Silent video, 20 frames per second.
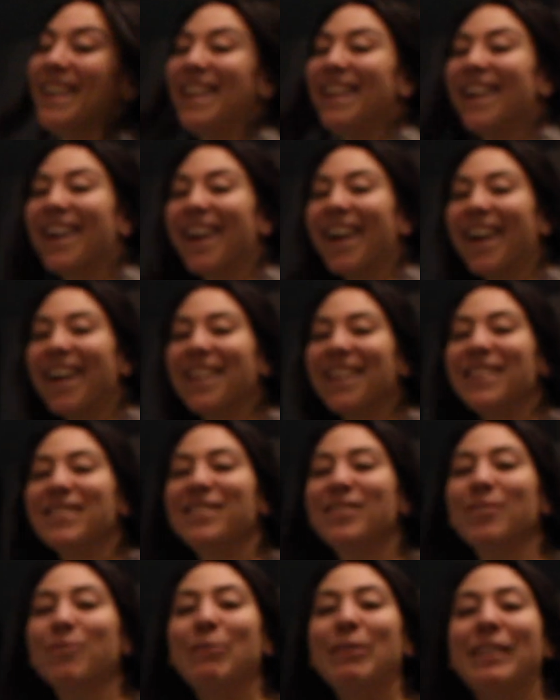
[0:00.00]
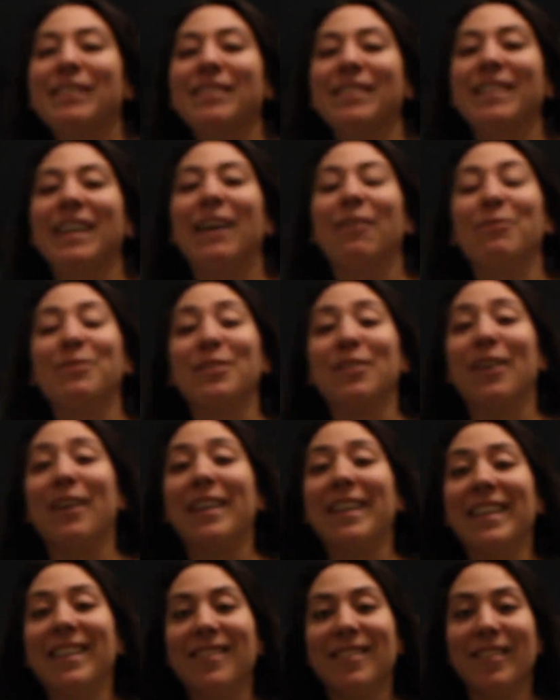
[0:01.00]
here and then squeeze, and that was a
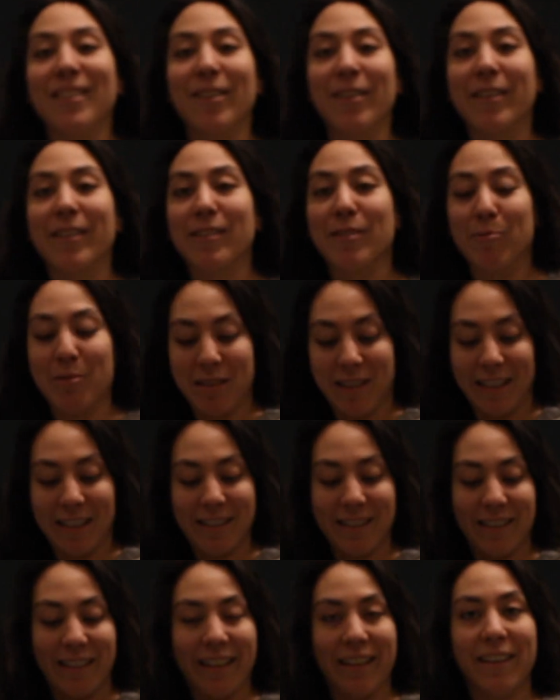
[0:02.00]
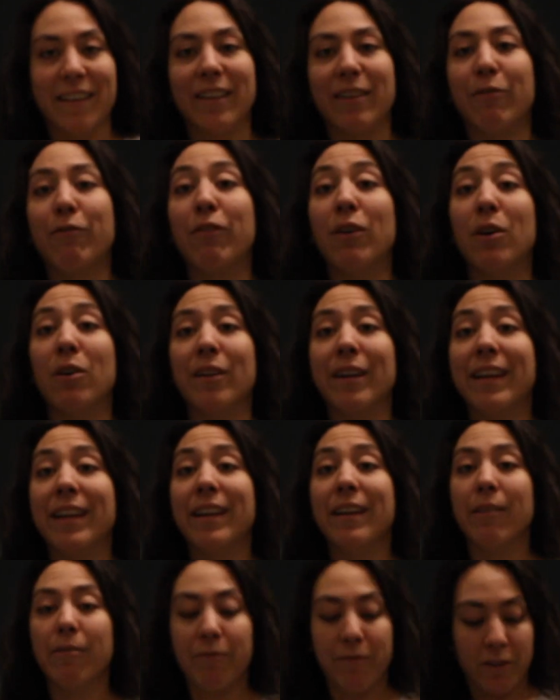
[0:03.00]
lot easier because it was less likely to fall
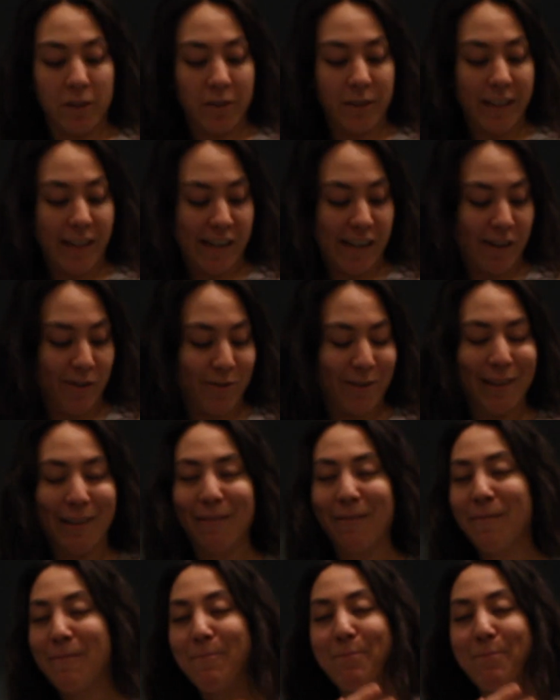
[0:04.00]
in and fall down and